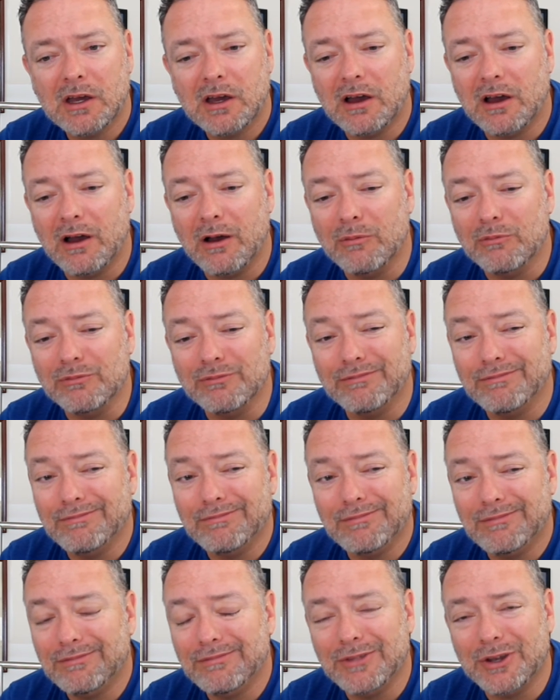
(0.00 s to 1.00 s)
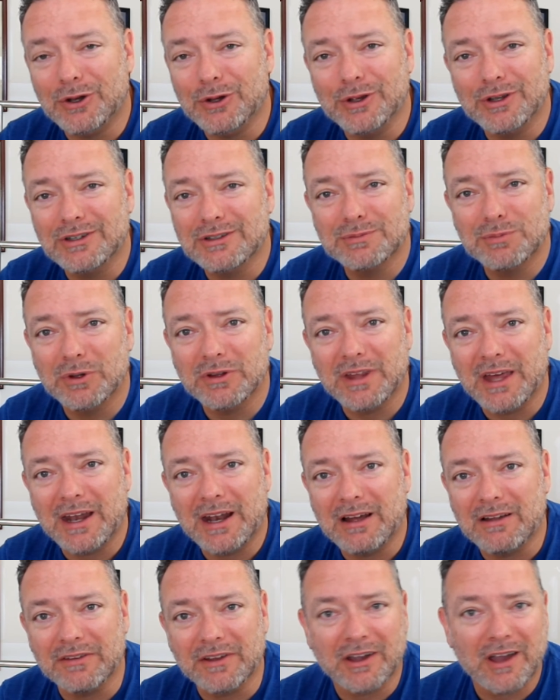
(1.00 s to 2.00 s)
you know, you can just put that
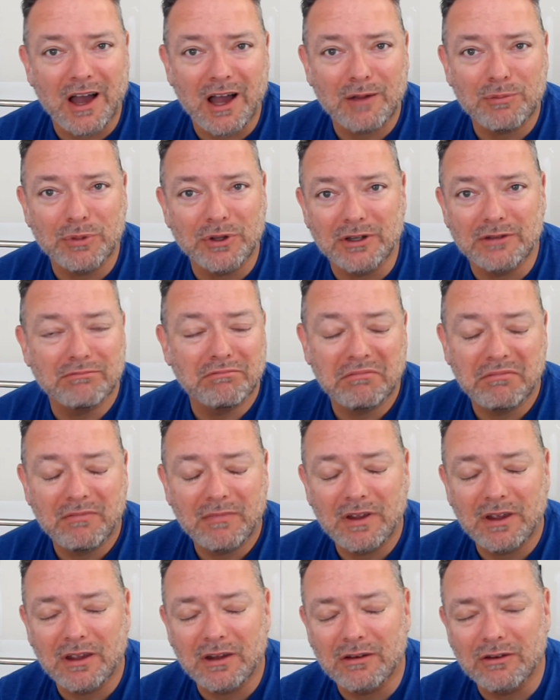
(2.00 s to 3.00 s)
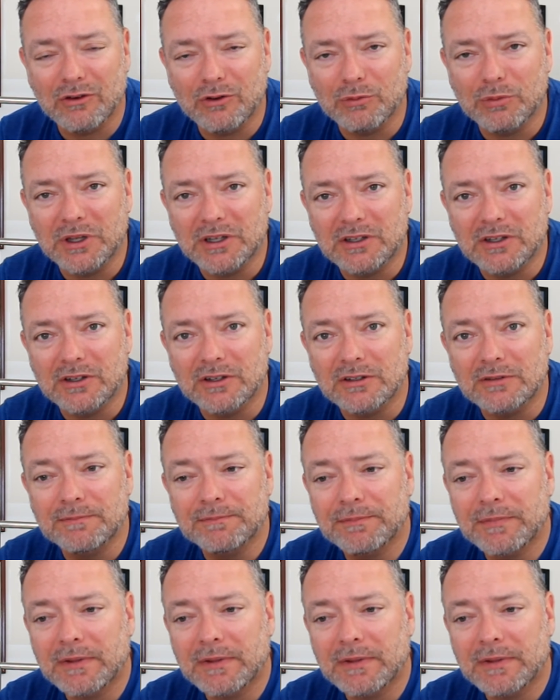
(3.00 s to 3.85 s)
out in the cockpit and no big deal.